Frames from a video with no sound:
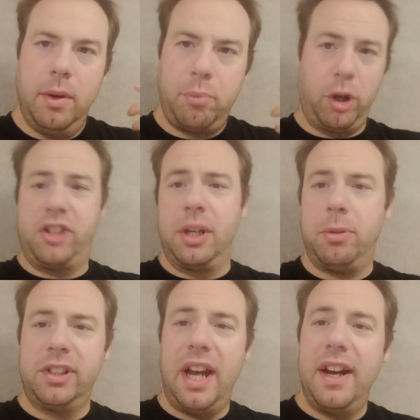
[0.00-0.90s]
pretty
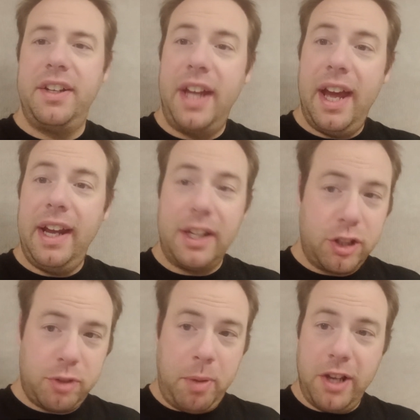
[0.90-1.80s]
simple day today.
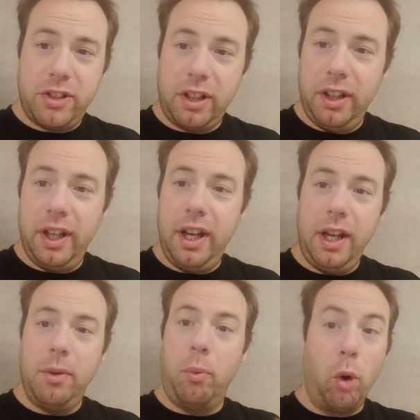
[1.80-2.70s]
It's
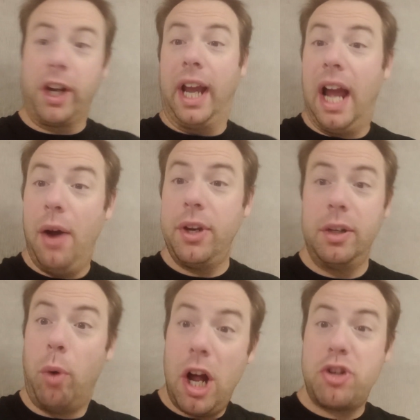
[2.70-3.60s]
basically working out
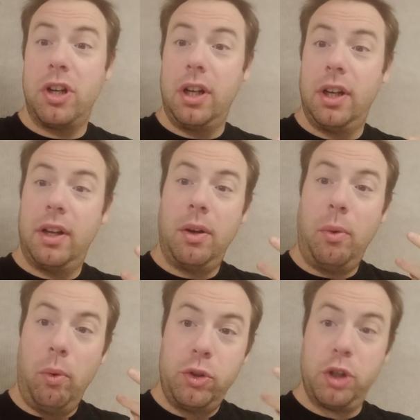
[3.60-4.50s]
and watching
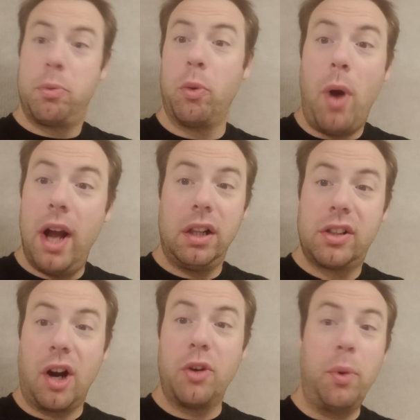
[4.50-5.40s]
Super Wild
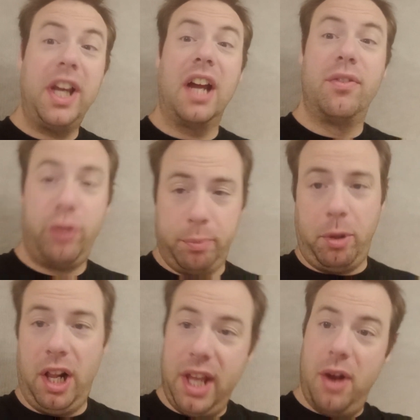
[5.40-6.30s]
Card Weekend
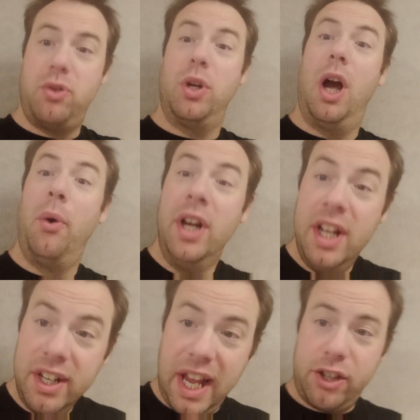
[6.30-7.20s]
football. Now, as you know,
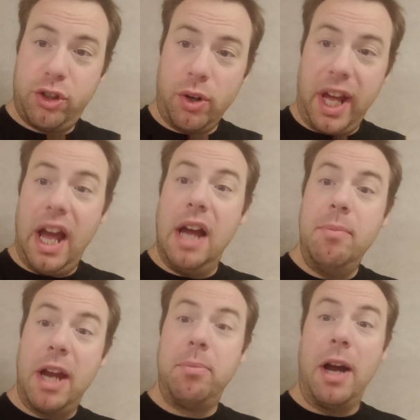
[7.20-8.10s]
yesterday I
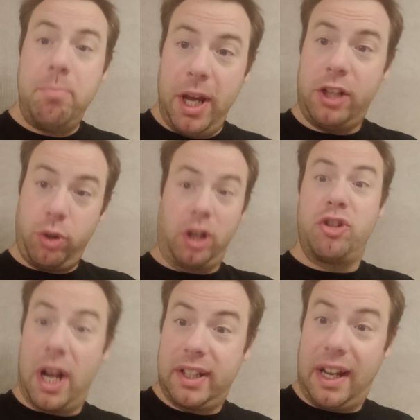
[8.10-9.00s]
made my picks. You can
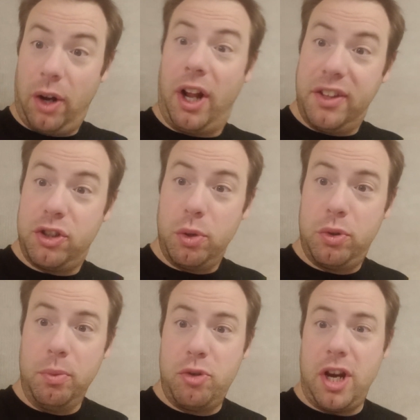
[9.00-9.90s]
check that out on this
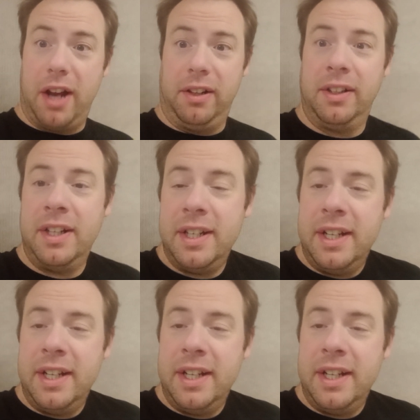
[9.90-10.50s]
YouTube channel